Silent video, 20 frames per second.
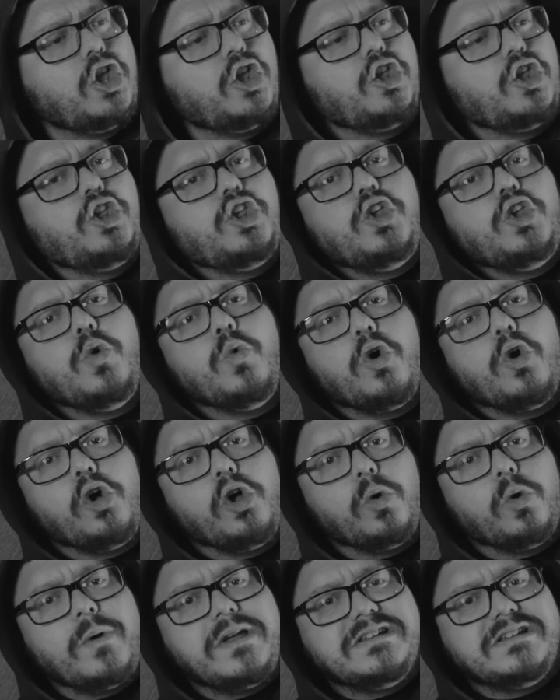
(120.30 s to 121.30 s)
You
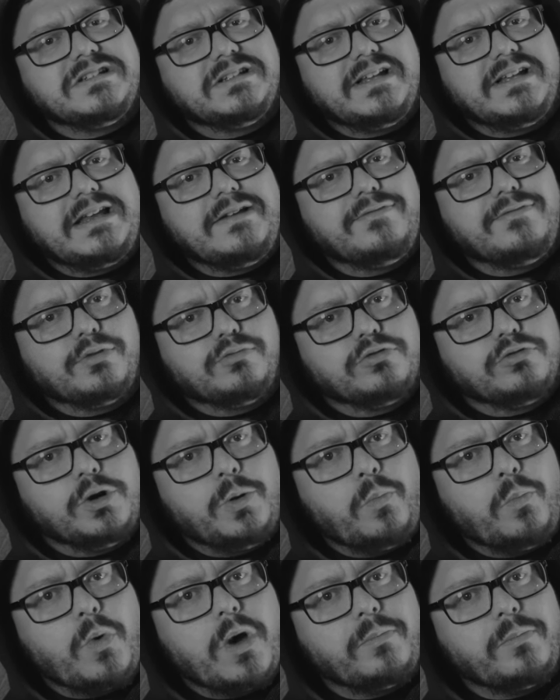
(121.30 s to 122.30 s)
always leave the
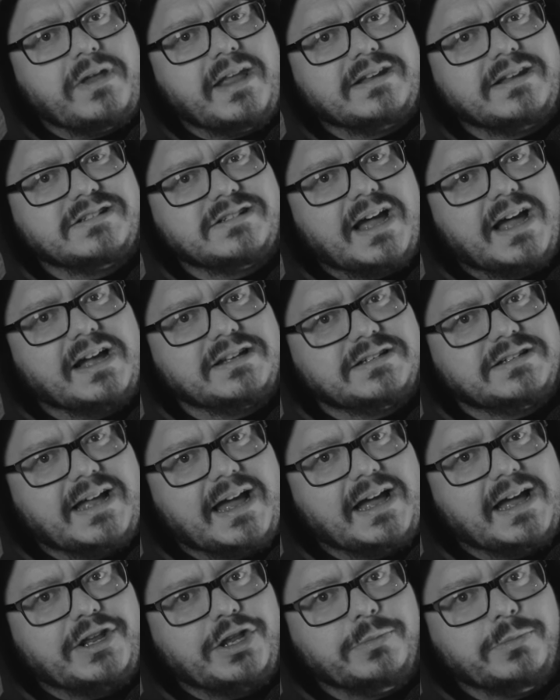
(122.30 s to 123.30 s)
room when we start an
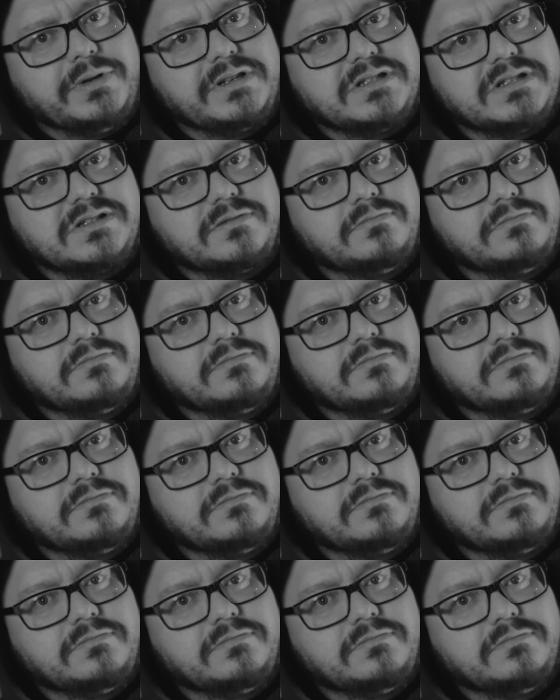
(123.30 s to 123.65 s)
argument.